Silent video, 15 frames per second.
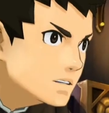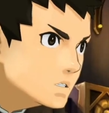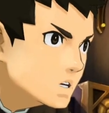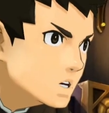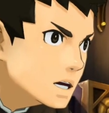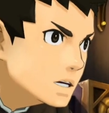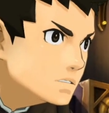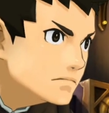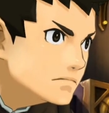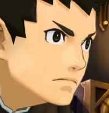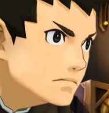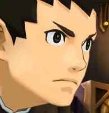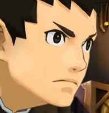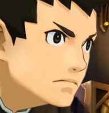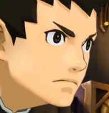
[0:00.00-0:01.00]
never fired the
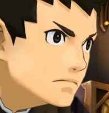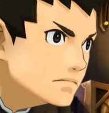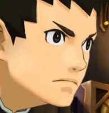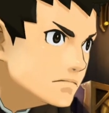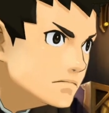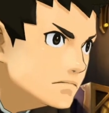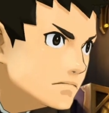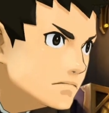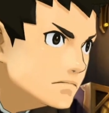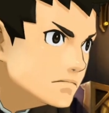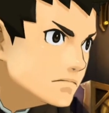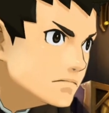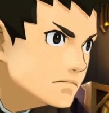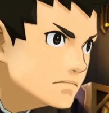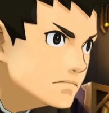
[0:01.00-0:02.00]
gun. All I did was
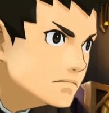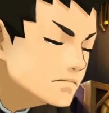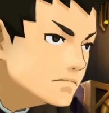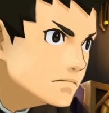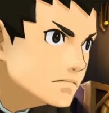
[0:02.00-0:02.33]
pick it up